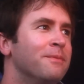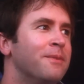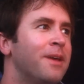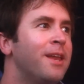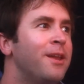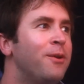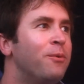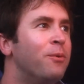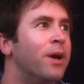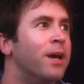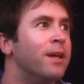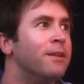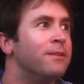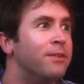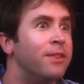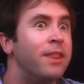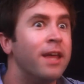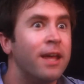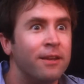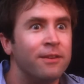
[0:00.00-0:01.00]
Anyway,
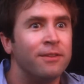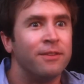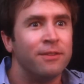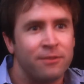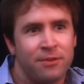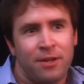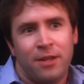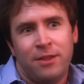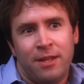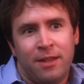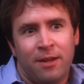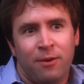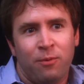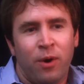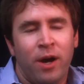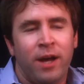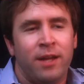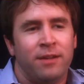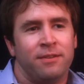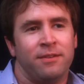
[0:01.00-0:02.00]
then suddenly there
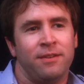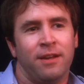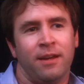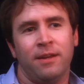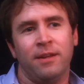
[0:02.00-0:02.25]
was.